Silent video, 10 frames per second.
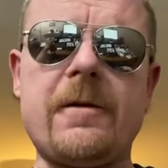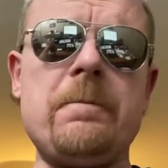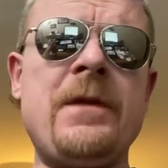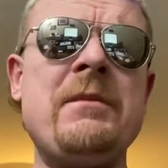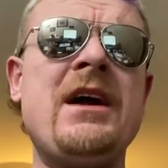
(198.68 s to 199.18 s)

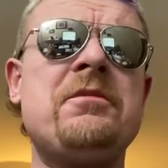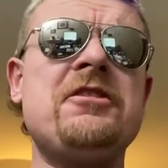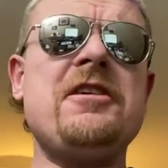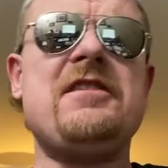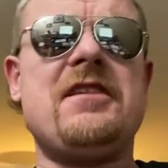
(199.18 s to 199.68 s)
I mean, I'm
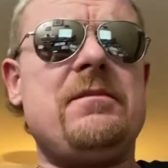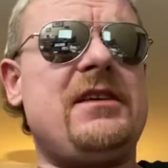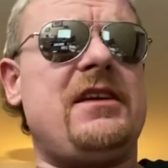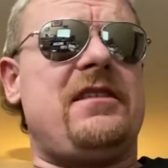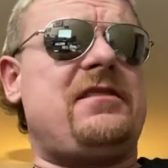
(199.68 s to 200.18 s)
sure he's
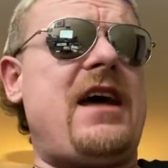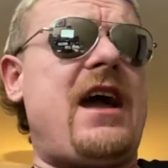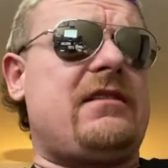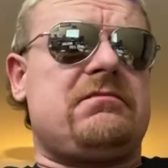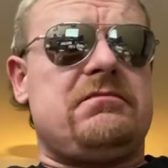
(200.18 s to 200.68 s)
emptying his
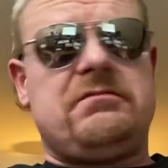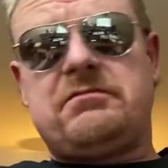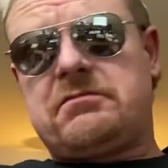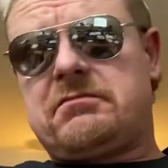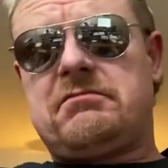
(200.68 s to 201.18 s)
sack
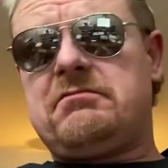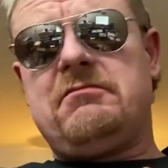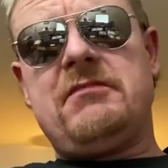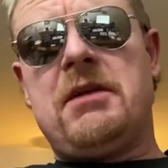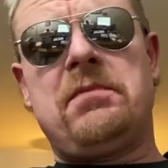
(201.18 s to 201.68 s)

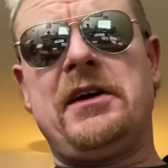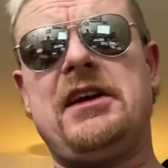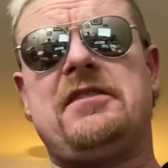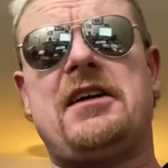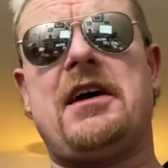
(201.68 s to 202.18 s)
plenty
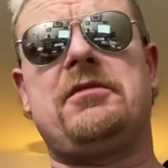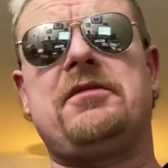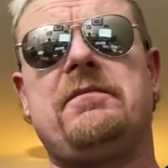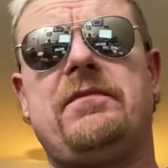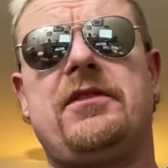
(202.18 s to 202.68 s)
of
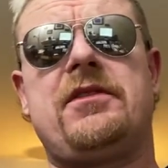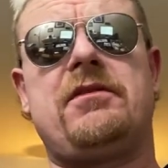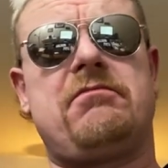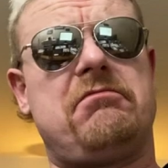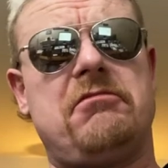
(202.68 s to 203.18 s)
times
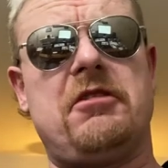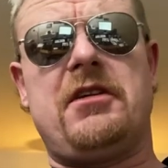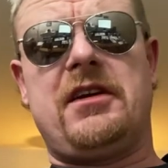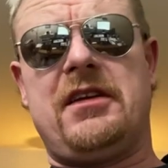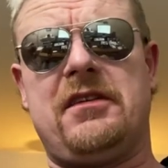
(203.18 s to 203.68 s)

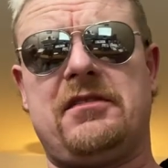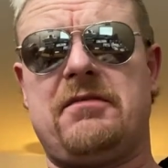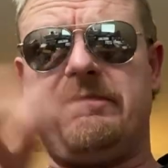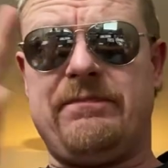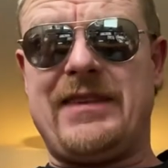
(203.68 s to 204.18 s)
during his
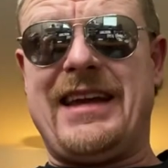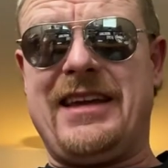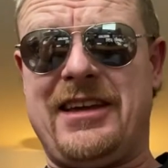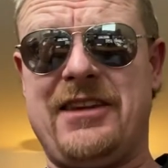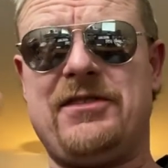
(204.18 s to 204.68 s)

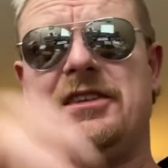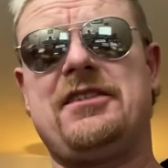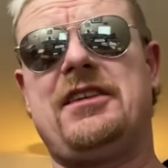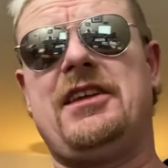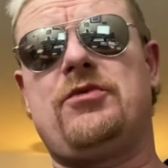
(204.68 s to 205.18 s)
gift
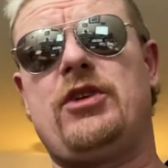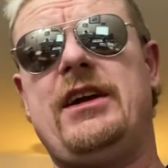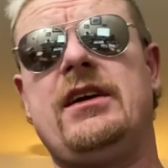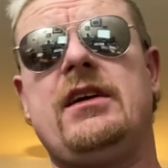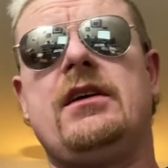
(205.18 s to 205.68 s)

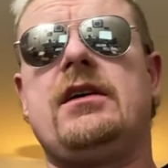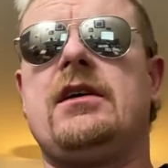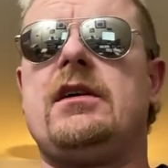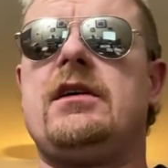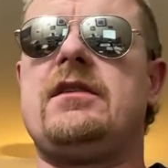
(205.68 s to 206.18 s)
delivery
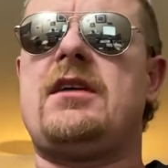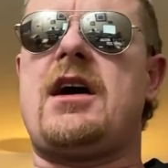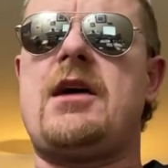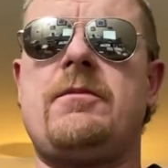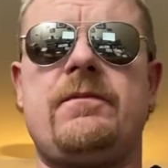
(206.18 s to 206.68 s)

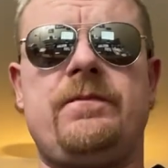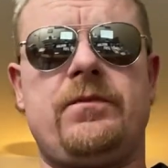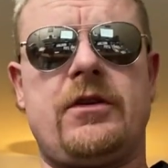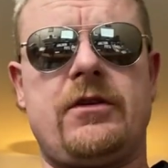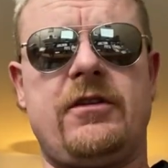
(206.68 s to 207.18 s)
time
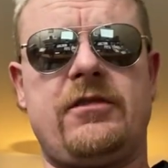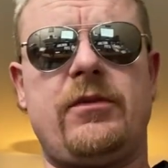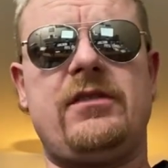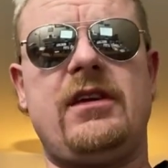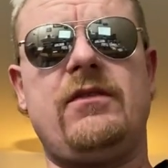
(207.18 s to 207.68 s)
on
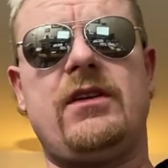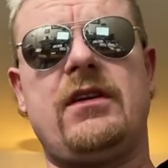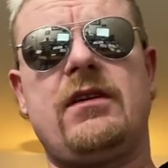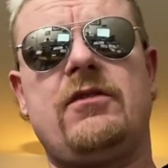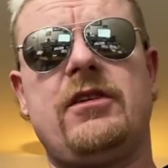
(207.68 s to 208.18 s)
Christmas Eve and
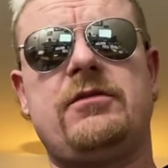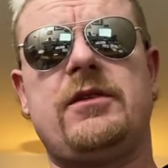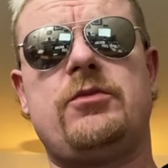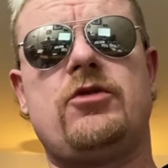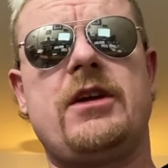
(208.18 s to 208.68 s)
the
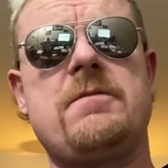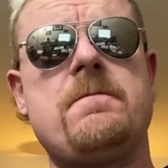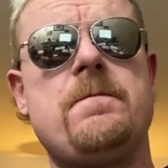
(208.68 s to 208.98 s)
Christmas morning.